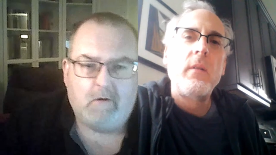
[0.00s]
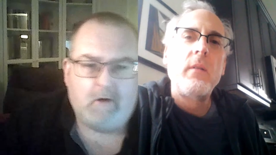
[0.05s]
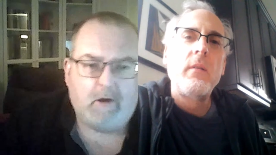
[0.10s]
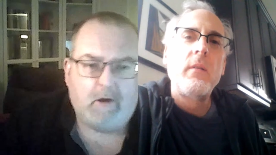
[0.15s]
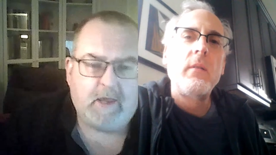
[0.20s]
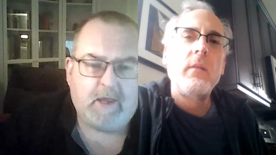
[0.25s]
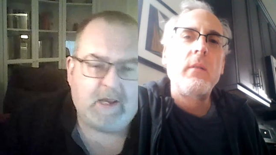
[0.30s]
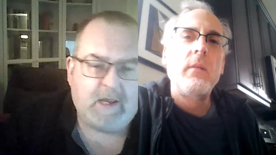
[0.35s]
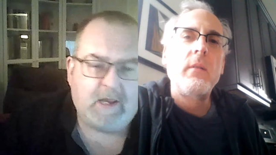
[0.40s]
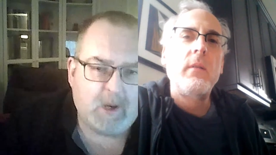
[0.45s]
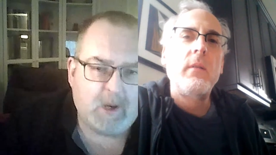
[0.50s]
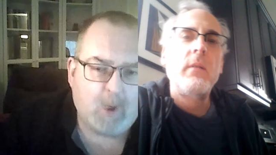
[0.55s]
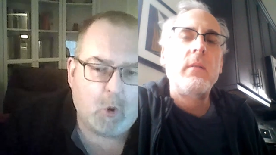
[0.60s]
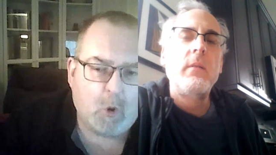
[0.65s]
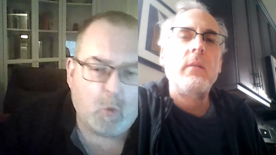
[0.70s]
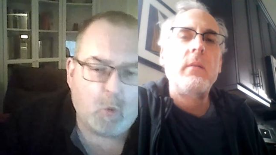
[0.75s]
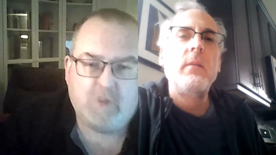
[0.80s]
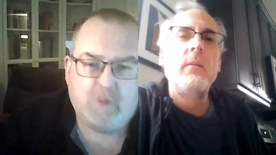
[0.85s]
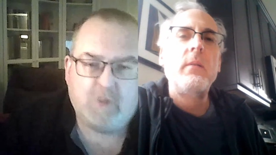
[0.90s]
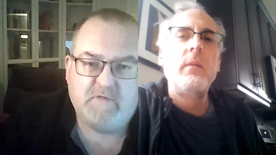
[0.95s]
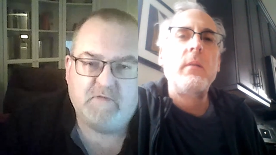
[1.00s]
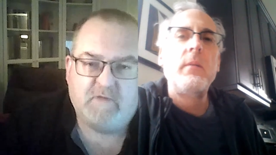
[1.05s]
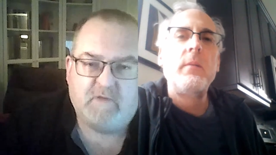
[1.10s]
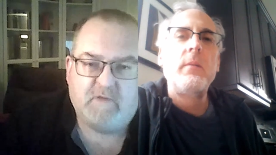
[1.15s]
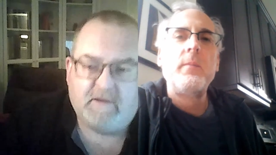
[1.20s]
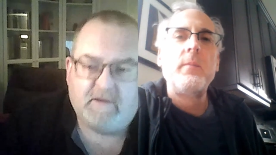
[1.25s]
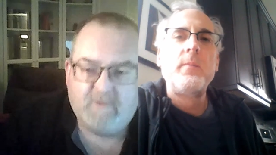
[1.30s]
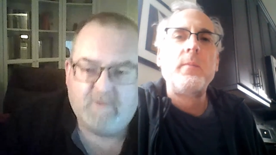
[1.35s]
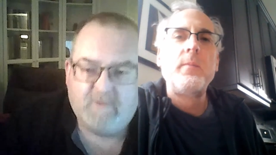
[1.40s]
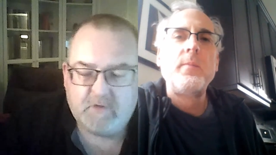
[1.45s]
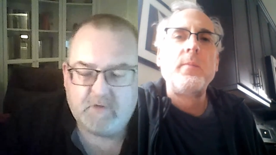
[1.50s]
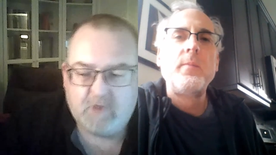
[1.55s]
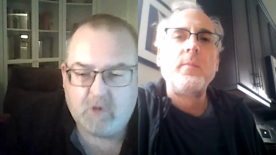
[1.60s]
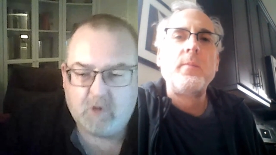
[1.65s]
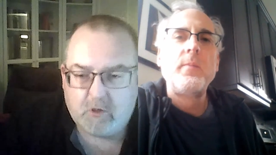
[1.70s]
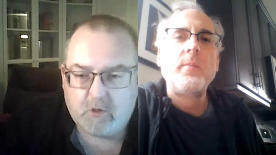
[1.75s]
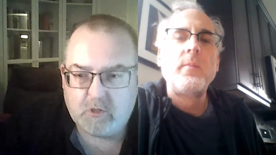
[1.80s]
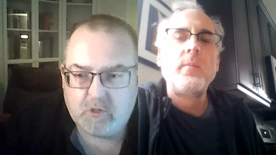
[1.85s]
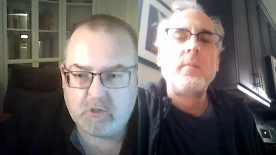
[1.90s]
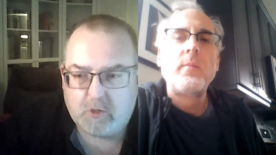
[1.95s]
Speaker 1: right? In in all walks of life, not
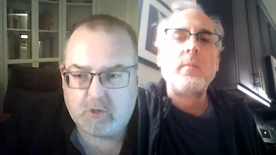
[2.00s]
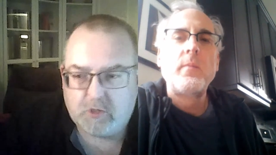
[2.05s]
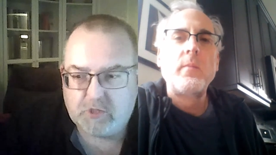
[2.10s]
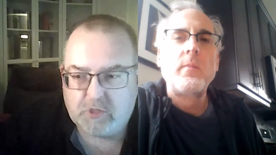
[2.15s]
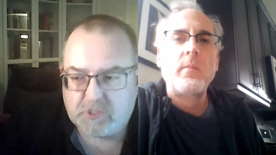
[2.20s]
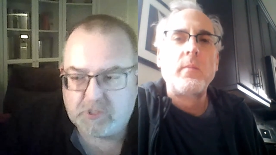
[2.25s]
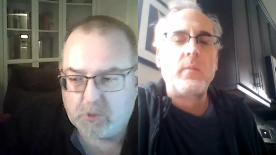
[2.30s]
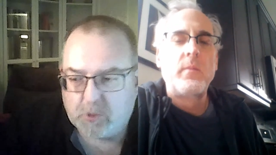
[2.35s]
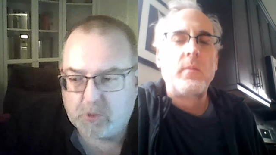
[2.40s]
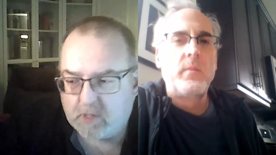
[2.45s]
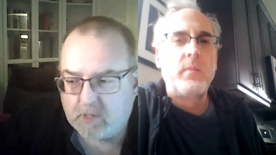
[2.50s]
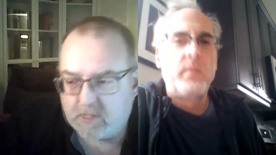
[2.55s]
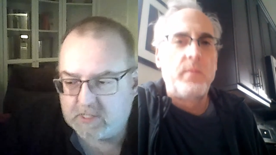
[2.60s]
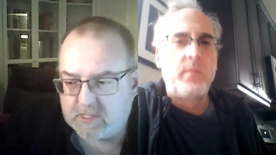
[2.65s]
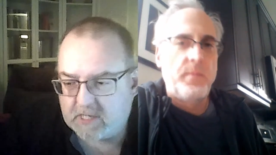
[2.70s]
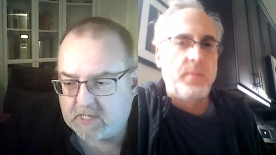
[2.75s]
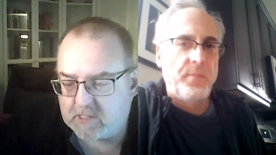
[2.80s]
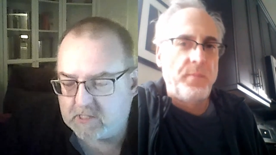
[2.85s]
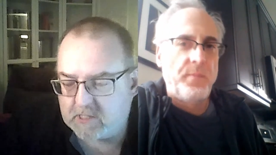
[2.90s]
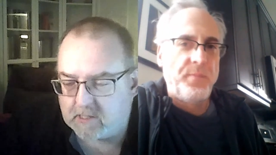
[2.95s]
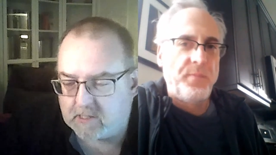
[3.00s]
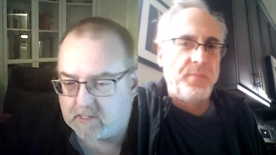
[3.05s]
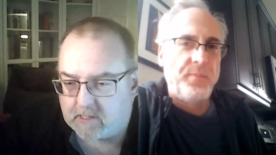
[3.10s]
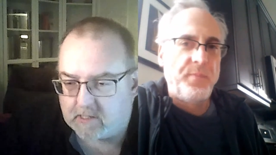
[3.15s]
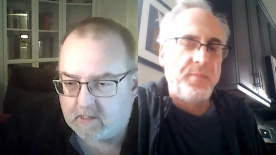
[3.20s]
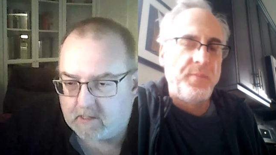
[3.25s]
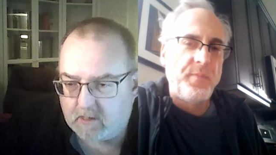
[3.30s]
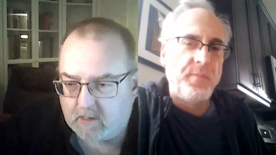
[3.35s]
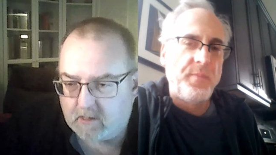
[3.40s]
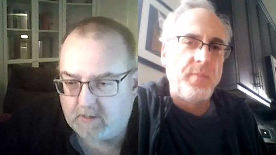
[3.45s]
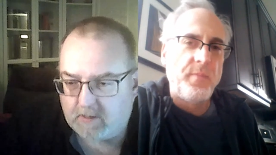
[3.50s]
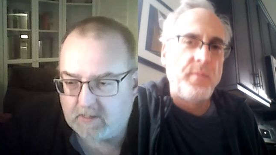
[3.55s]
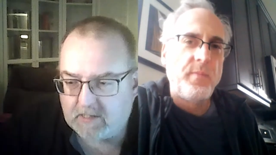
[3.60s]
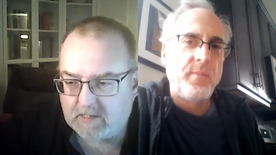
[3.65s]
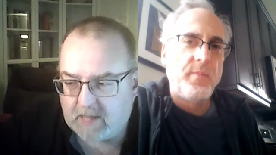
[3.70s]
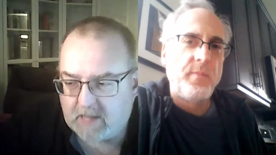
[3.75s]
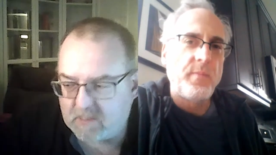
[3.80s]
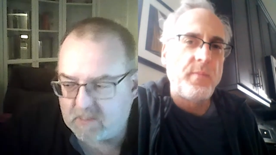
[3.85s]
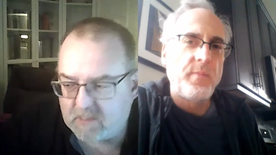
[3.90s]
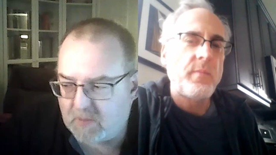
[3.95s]
not not just organizationally. You know,
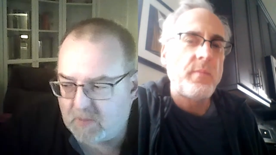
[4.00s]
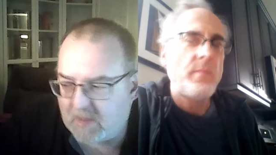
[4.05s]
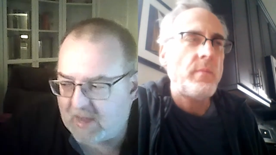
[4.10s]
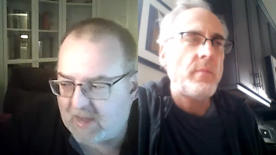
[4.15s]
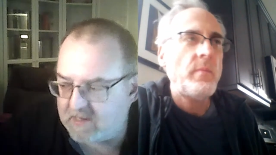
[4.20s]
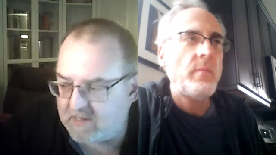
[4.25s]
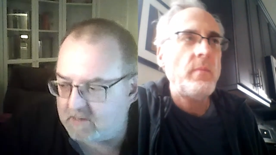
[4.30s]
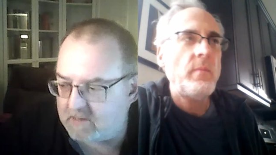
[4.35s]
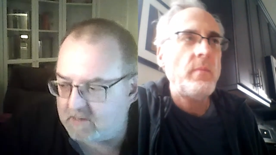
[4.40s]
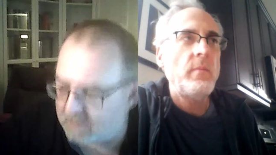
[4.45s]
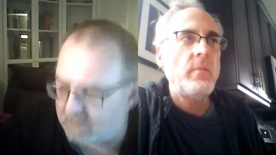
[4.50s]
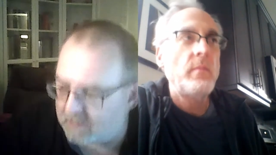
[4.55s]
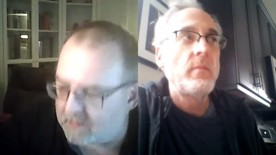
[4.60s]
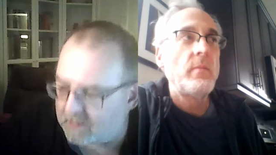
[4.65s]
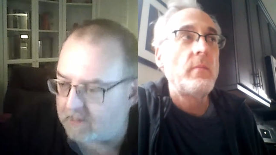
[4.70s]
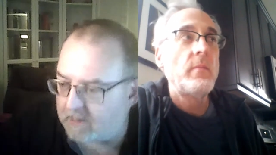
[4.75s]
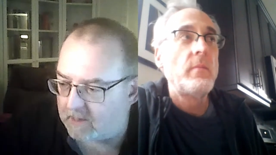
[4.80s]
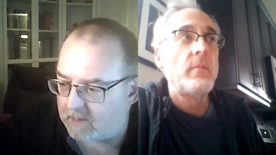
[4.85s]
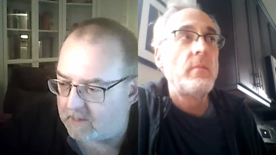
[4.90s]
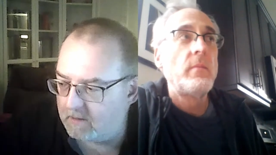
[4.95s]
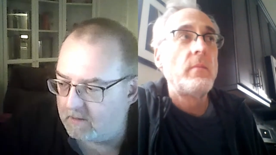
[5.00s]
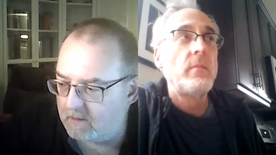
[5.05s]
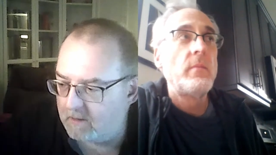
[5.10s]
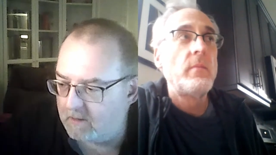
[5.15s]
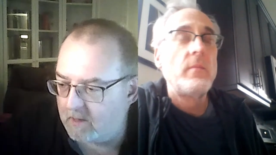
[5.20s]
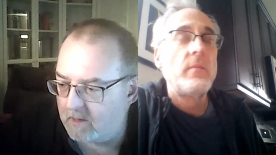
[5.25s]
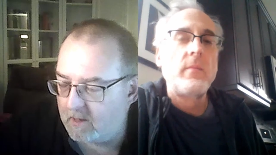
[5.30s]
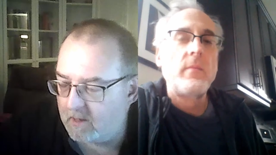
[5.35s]
in independent thinking.